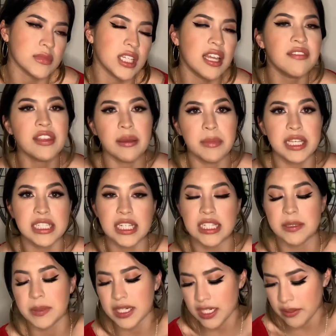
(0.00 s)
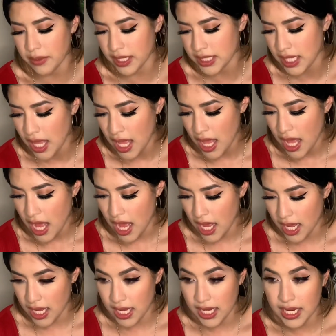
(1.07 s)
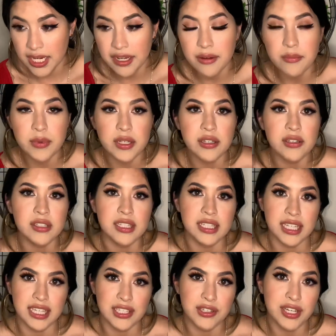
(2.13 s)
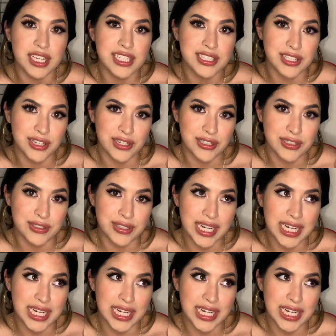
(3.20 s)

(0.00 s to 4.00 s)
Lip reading: If that makes sense. But anyways, I will let you guys go.